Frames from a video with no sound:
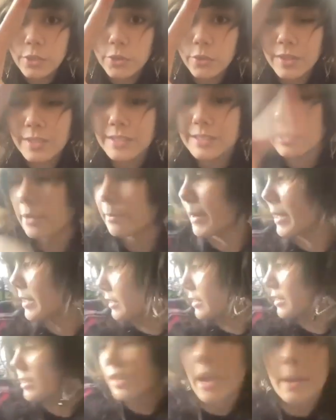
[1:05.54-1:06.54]
two things are
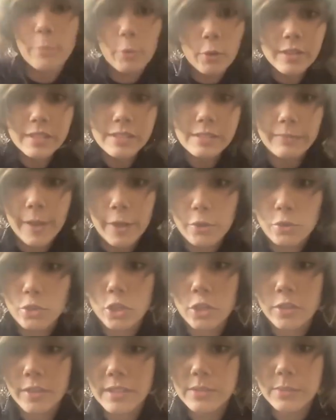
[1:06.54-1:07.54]
amazing. So I bought this flannel
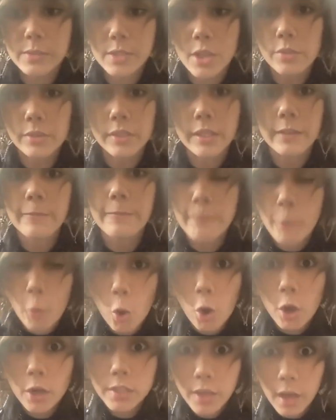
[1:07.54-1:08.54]
shirt. This was only
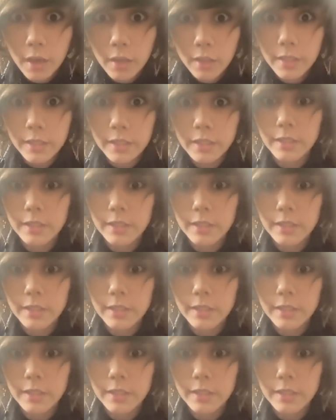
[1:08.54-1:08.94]
$4.